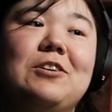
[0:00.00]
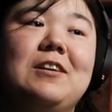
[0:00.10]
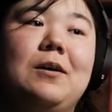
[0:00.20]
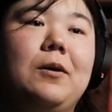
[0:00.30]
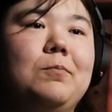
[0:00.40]

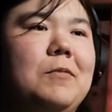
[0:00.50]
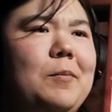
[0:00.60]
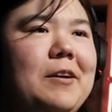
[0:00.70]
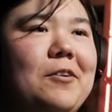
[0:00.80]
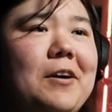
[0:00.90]
gonna. Oh, never
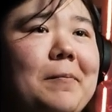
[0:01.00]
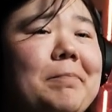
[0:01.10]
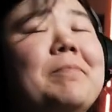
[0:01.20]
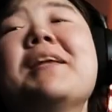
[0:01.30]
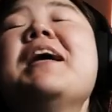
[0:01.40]
mind. Okay.
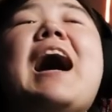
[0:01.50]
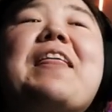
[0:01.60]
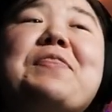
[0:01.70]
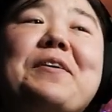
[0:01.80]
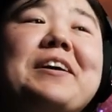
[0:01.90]
I
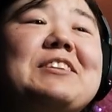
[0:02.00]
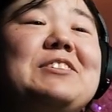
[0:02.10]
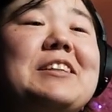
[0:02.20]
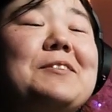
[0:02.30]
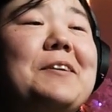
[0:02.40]
thought they were gonna
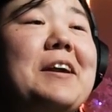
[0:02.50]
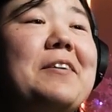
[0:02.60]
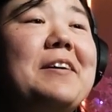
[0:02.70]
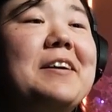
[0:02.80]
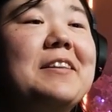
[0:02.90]
stick to her anyway.